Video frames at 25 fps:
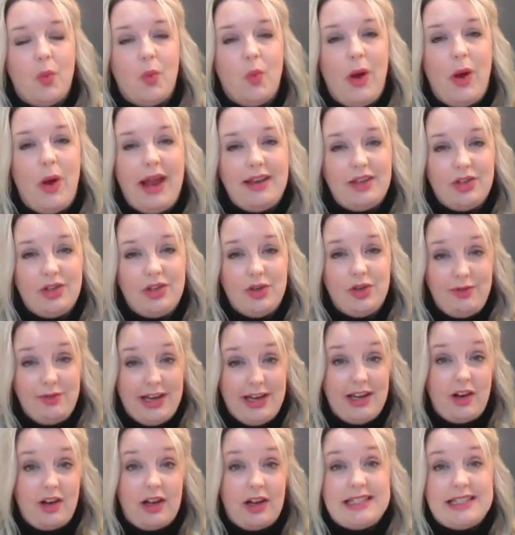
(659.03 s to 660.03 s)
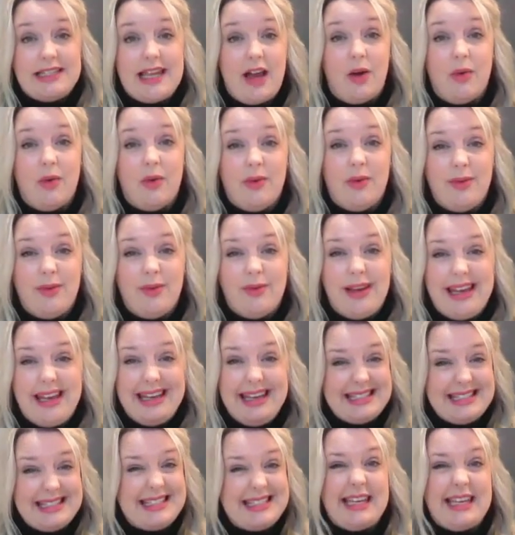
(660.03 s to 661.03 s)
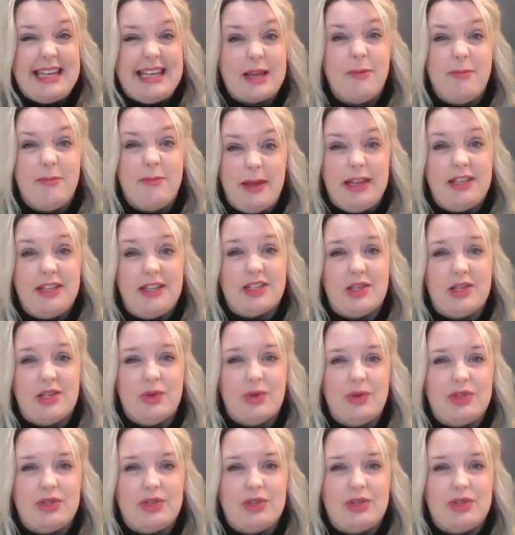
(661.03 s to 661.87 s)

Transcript: When you realise how easy it can be to